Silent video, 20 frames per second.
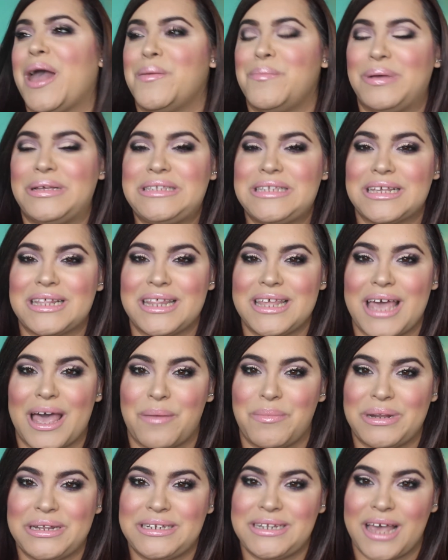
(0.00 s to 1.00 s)
Basically,
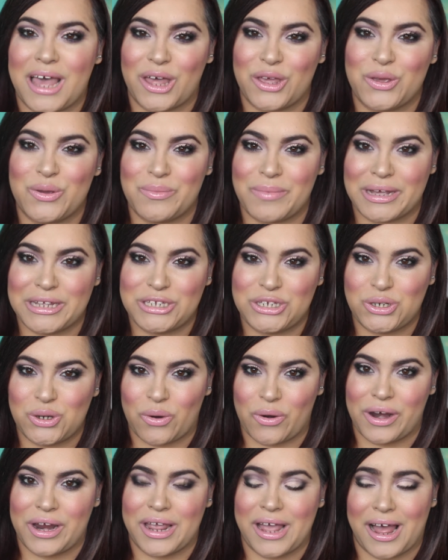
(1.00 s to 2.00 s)
I'm going to tell you my
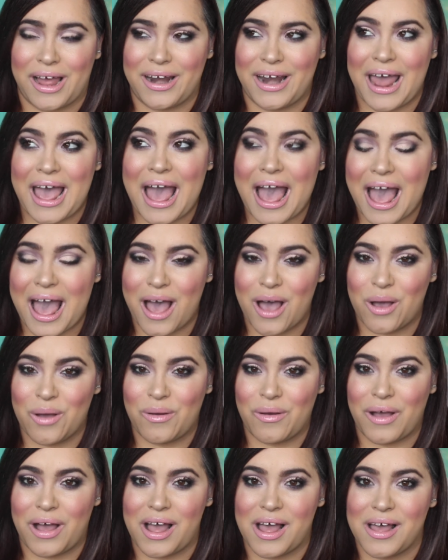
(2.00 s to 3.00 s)
story on
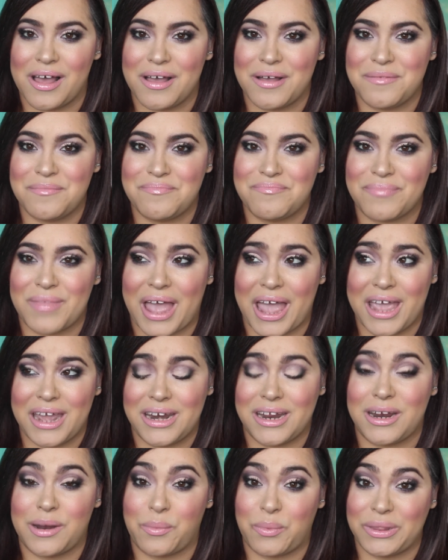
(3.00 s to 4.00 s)
how I
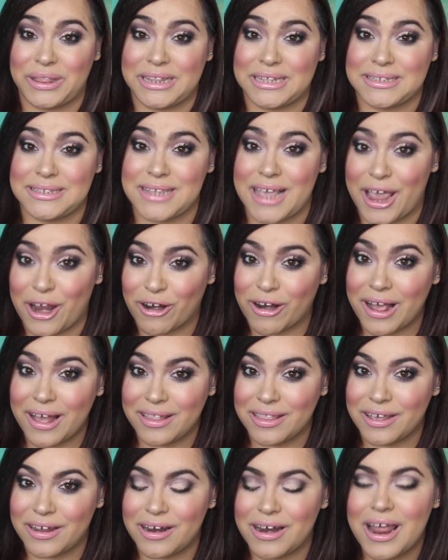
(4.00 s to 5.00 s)
ended up with this hair
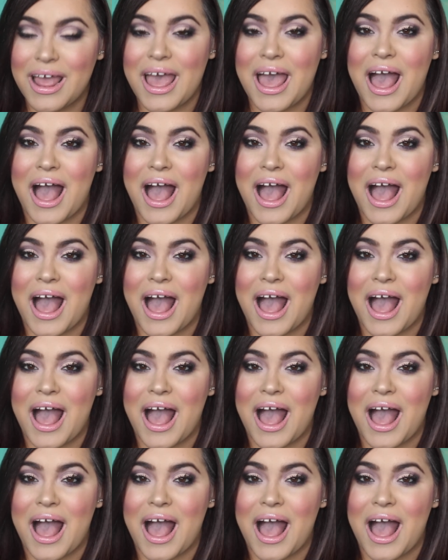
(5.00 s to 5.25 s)
color.